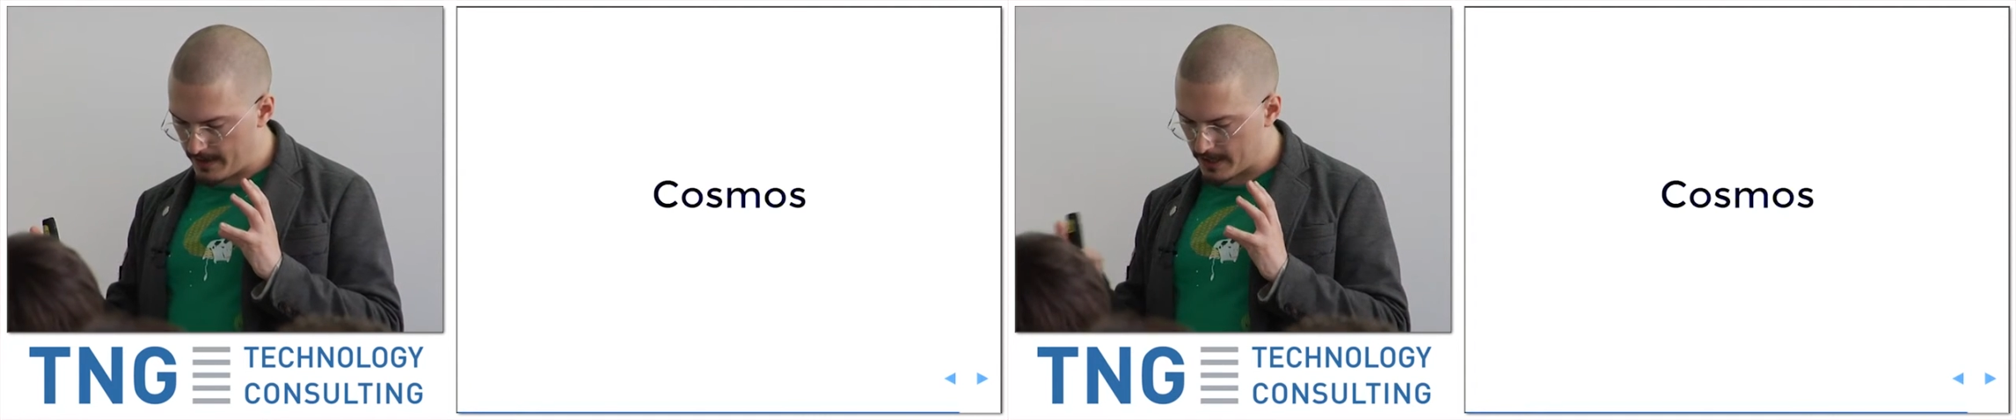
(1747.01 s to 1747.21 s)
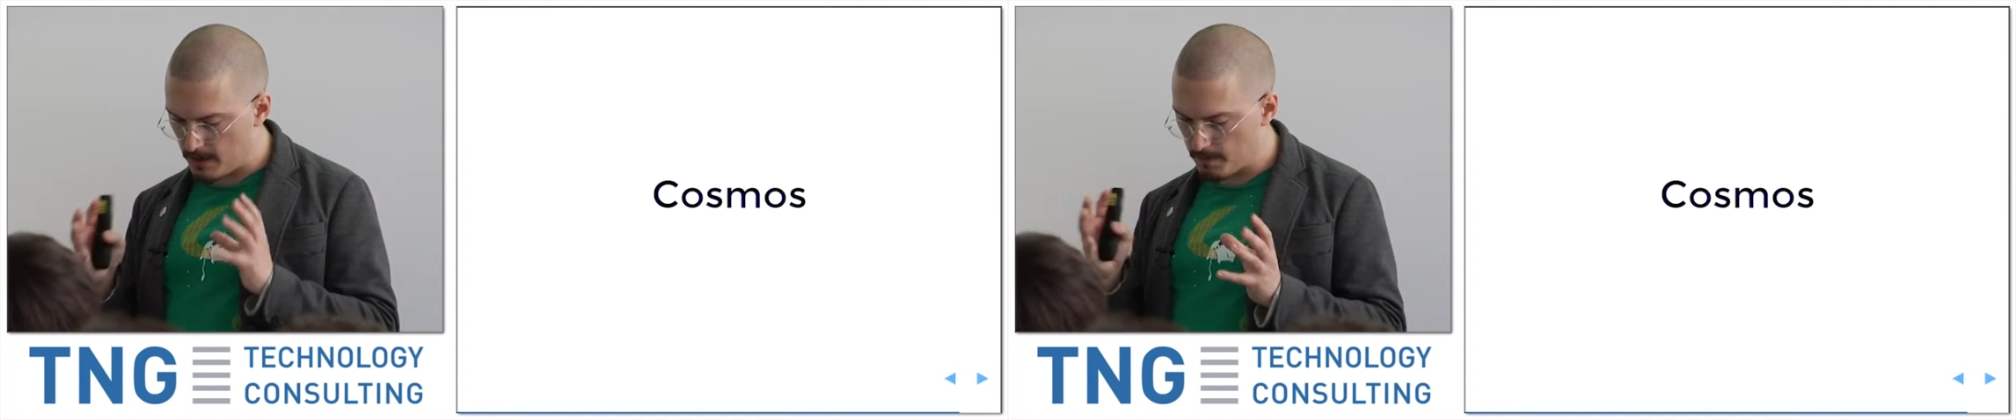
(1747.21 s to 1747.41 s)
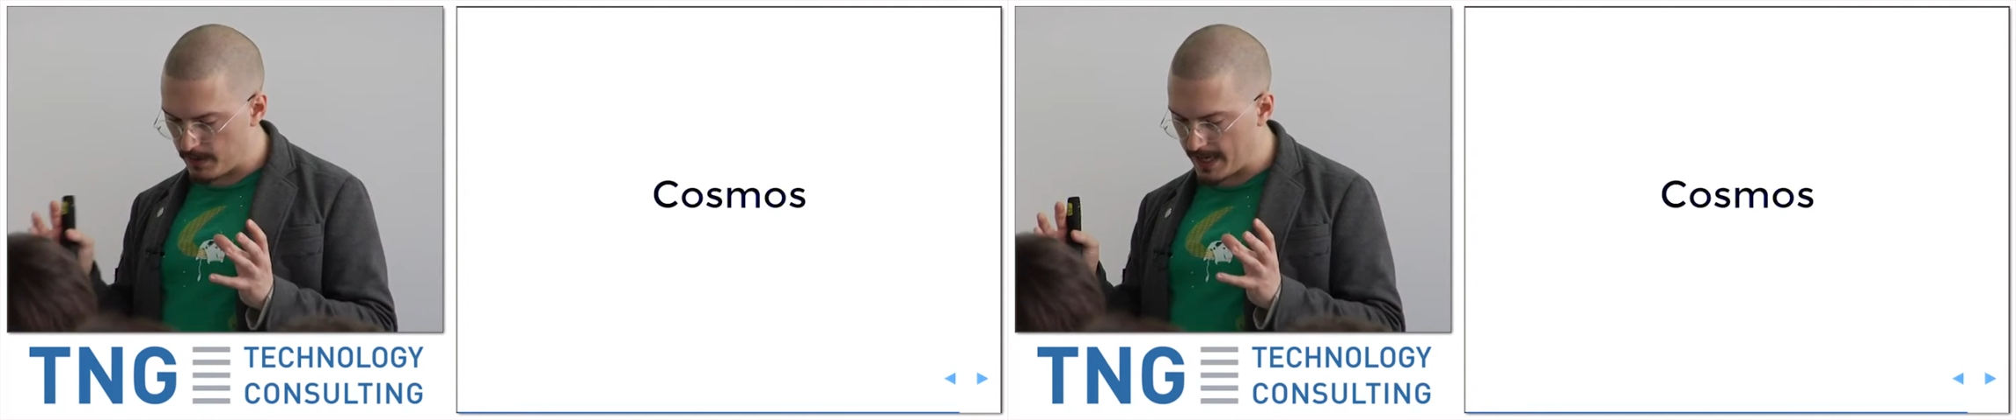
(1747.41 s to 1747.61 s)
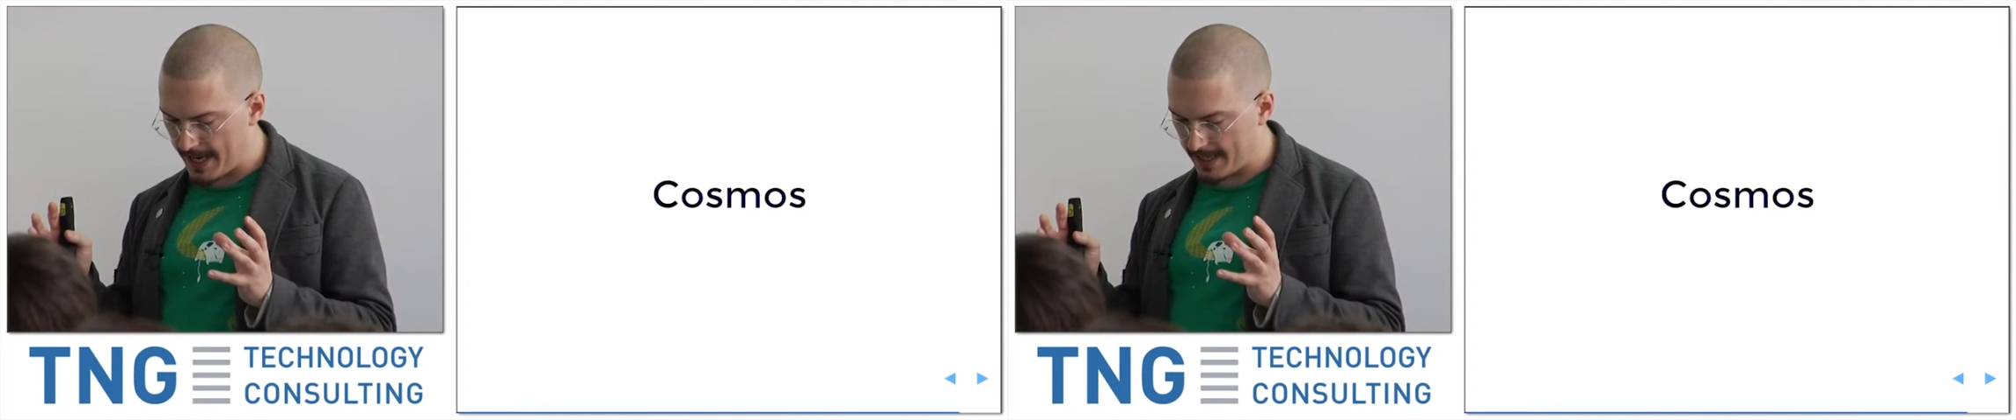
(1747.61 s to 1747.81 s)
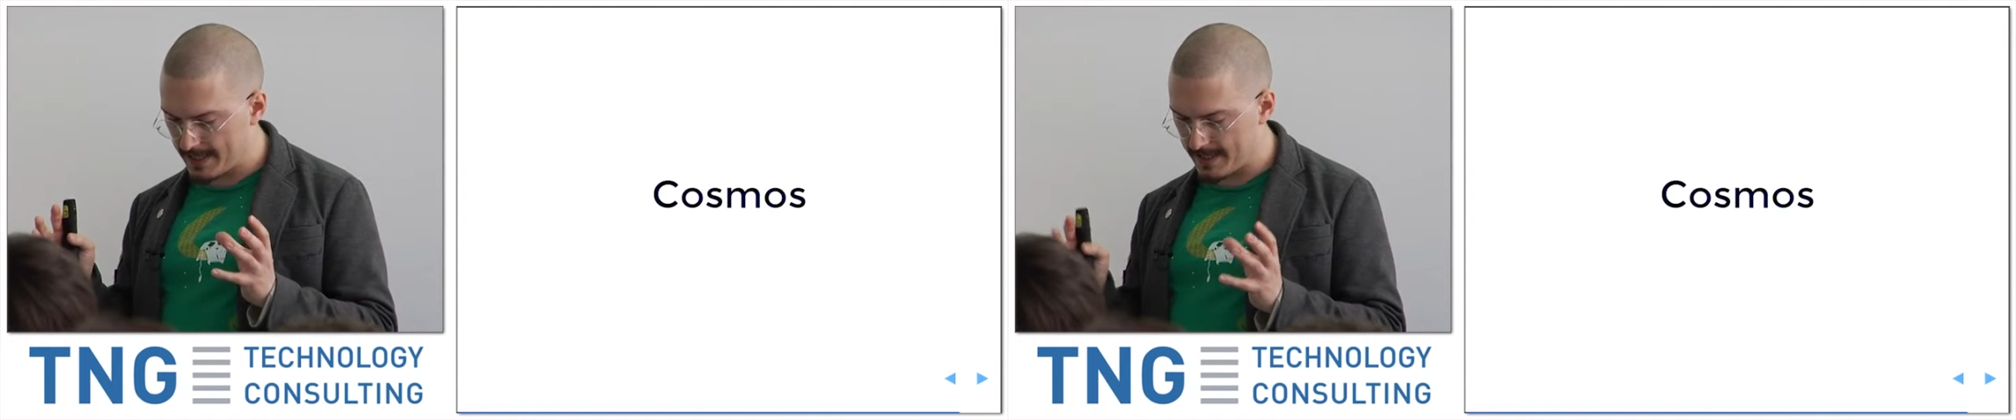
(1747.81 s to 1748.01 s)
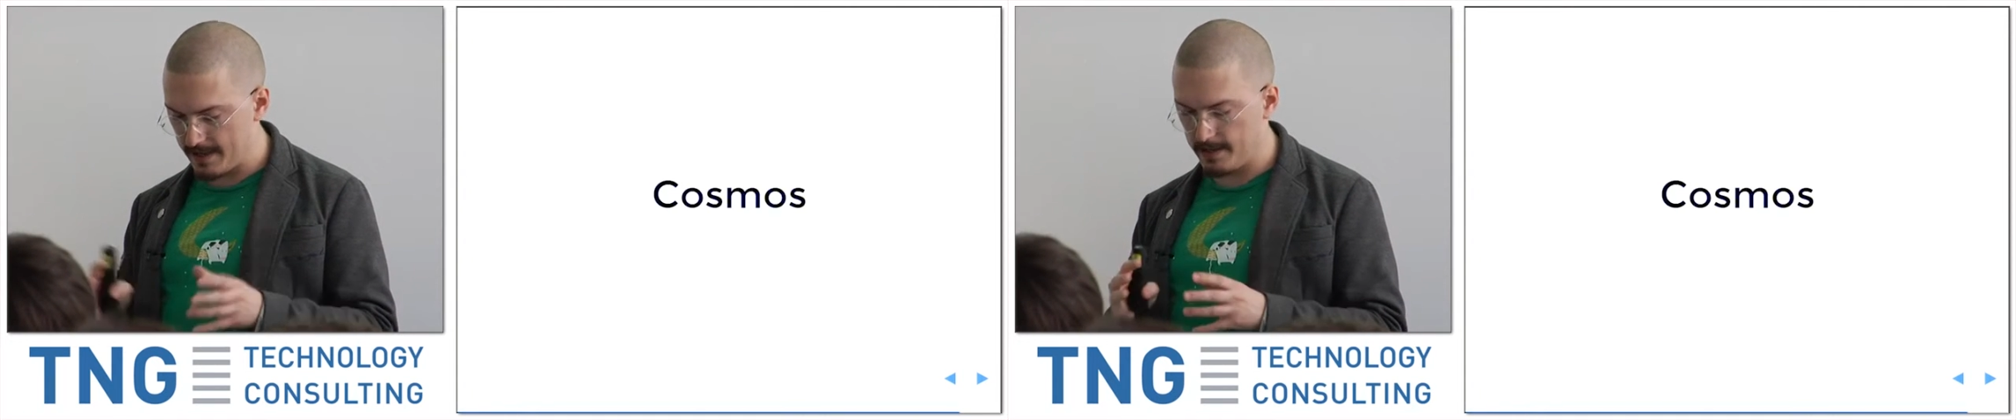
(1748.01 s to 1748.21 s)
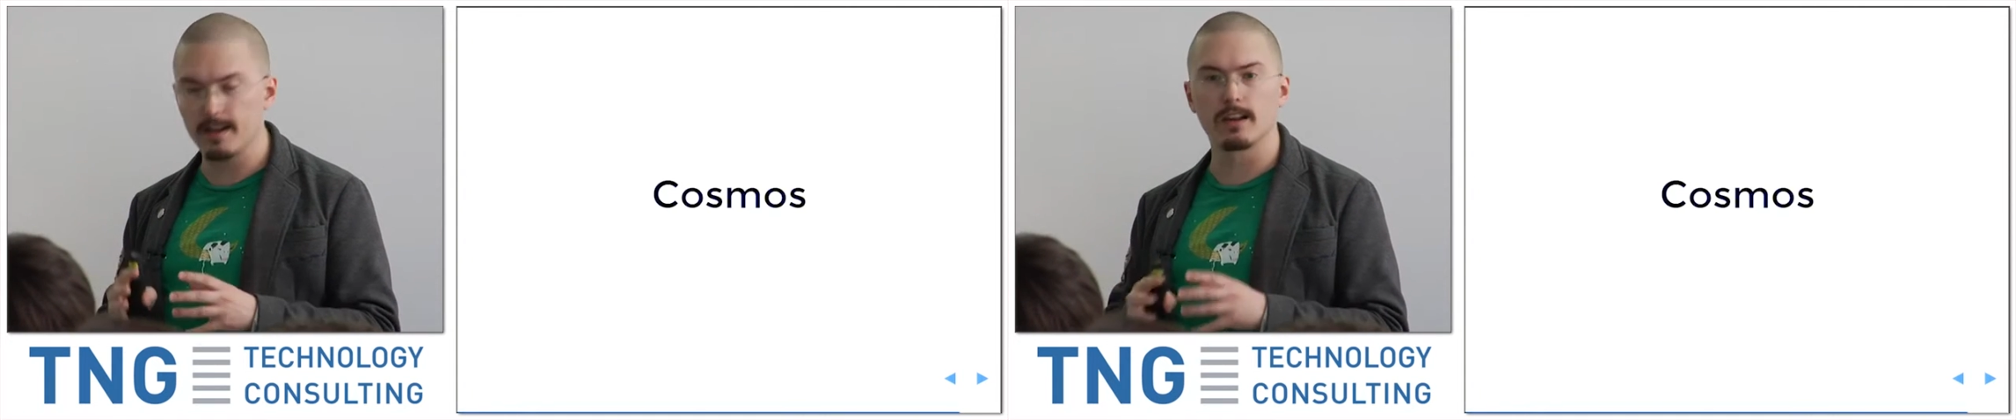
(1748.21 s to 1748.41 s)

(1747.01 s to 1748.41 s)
very complex and